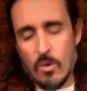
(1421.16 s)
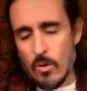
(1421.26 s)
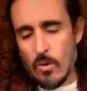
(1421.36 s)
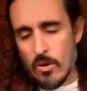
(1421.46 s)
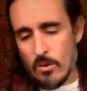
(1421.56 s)

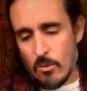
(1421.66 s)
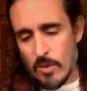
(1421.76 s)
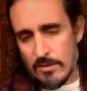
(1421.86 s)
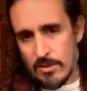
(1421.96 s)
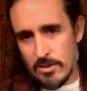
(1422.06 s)
All that we
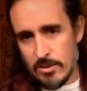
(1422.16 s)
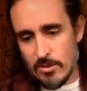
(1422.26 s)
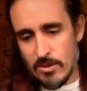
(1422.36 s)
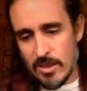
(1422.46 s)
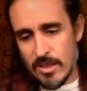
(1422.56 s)
have to
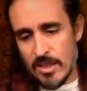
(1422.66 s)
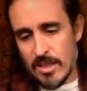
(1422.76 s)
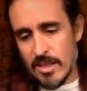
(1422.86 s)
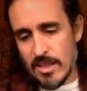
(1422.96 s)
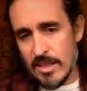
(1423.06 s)
do
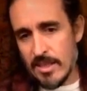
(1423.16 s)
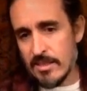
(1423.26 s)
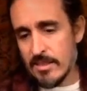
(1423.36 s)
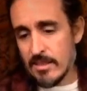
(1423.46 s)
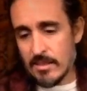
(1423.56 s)

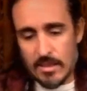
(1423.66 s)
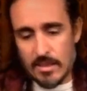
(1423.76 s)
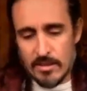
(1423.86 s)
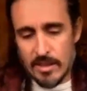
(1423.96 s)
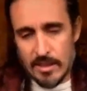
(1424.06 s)
is
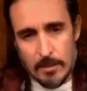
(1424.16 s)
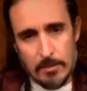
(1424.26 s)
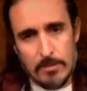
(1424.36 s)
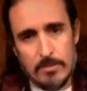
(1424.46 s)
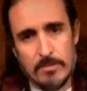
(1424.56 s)
dig it up.
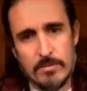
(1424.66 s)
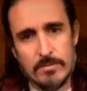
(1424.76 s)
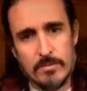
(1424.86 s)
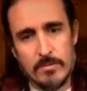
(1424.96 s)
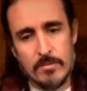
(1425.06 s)

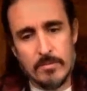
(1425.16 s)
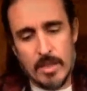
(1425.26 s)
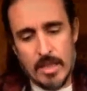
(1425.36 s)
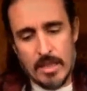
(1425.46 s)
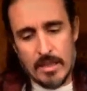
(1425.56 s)

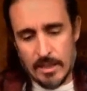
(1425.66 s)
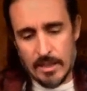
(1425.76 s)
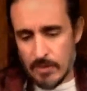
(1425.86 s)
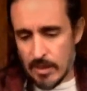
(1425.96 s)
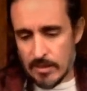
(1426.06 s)
Like if
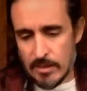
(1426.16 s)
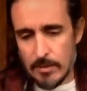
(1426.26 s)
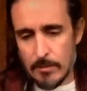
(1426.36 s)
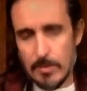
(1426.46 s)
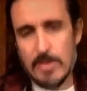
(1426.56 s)
you got something
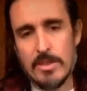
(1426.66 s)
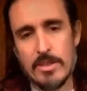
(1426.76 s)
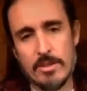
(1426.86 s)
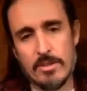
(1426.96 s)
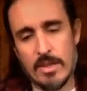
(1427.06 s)
buried in
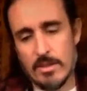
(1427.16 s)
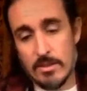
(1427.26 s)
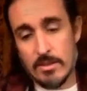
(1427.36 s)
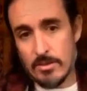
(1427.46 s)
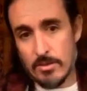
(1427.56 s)
the ground,
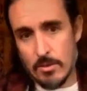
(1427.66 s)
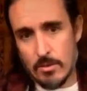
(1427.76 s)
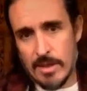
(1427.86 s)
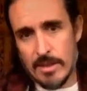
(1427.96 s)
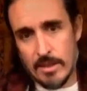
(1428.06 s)
there's no
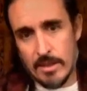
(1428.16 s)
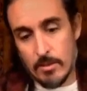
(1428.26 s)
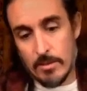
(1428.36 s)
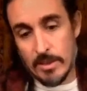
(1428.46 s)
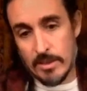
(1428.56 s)
light on it,
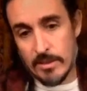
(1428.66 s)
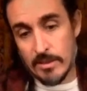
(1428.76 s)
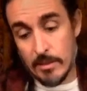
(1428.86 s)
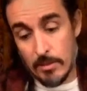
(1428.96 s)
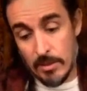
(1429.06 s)
nobody can see
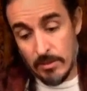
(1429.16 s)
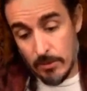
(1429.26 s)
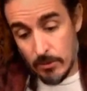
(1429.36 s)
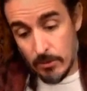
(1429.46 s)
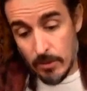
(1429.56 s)
it. But if
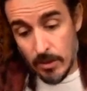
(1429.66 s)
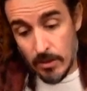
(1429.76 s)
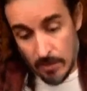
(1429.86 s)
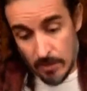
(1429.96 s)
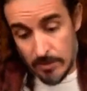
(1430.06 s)
you
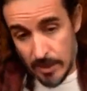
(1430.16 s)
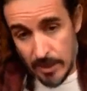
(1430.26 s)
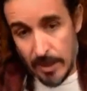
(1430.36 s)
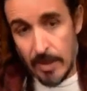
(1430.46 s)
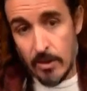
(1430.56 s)
dig it
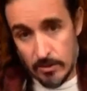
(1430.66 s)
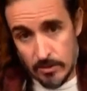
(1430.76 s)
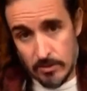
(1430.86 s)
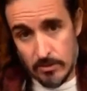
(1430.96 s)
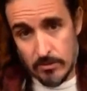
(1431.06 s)
out,
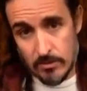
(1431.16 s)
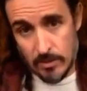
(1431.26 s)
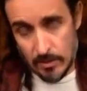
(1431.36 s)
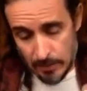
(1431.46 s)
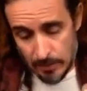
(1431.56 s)

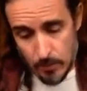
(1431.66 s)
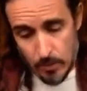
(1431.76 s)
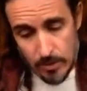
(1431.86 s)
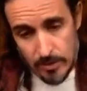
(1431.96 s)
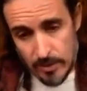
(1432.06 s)
that's like
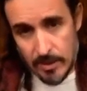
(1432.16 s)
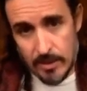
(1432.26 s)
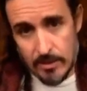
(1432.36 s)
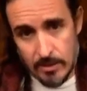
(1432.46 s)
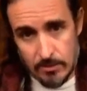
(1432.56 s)
Mula digging
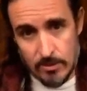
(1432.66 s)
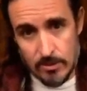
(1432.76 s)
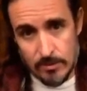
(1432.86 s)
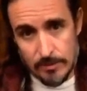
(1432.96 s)
into the root.